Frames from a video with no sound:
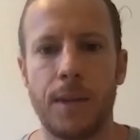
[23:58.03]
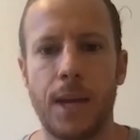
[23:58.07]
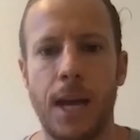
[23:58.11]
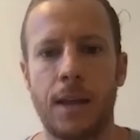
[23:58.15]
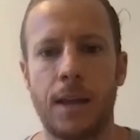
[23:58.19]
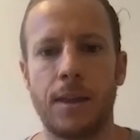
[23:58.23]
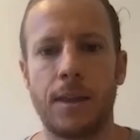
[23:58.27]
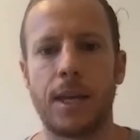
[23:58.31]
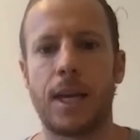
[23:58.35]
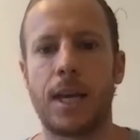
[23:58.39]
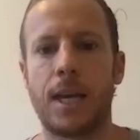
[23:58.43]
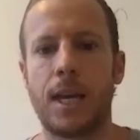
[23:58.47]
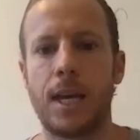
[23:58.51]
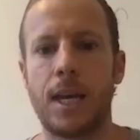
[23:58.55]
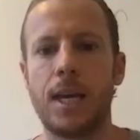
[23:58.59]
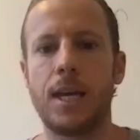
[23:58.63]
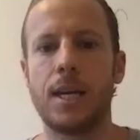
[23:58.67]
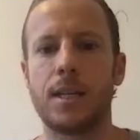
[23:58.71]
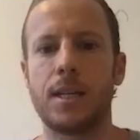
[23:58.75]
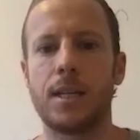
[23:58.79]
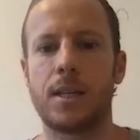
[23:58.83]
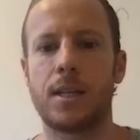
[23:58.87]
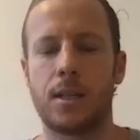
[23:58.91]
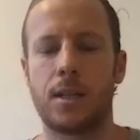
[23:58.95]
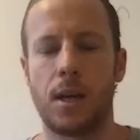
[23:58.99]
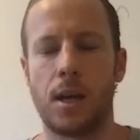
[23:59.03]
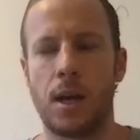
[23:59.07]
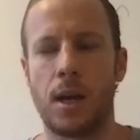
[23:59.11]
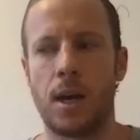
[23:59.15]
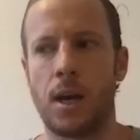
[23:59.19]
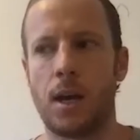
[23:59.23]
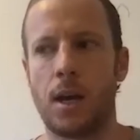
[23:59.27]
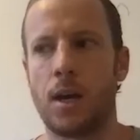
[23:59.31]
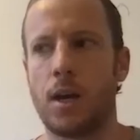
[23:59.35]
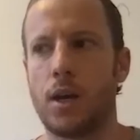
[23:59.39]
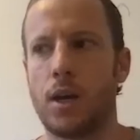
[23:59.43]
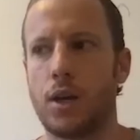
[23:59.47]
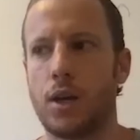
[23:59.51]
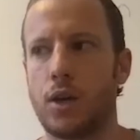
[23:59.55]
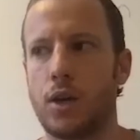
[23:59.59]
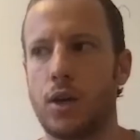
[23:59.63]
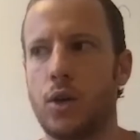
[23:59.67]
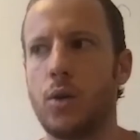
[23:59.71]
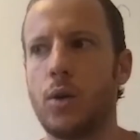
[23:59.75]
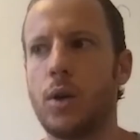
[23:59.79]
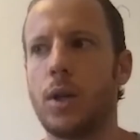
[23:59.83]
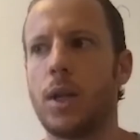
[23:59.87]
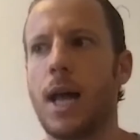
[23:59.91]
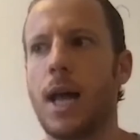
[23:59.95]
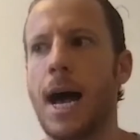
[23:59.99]
and the key is to
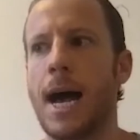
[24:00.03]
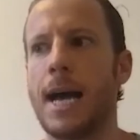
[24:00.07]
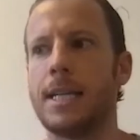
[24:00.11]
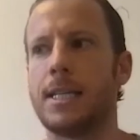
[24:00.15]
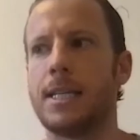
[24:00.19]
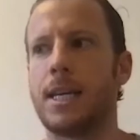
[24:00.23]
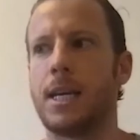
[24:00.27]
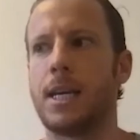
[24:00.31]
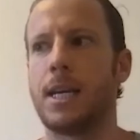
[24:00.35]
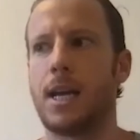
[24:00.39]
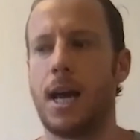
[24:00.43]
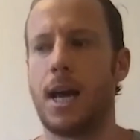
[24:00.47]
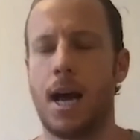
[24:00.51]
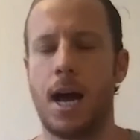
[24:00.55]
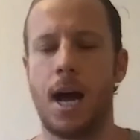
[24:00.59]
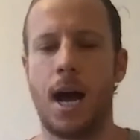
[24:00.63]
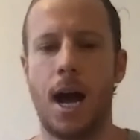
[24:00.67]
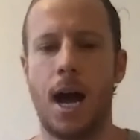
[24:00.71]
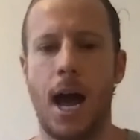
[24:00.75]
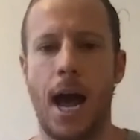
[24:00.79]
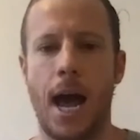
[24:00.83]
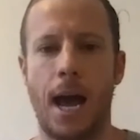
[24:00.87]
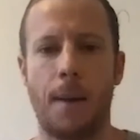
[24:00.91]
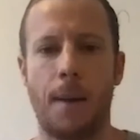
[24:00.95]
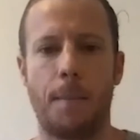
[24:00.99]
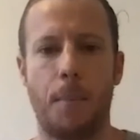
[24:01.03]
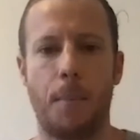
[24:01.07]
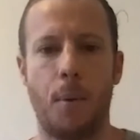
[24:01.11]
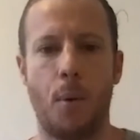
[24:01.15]
utilize it at a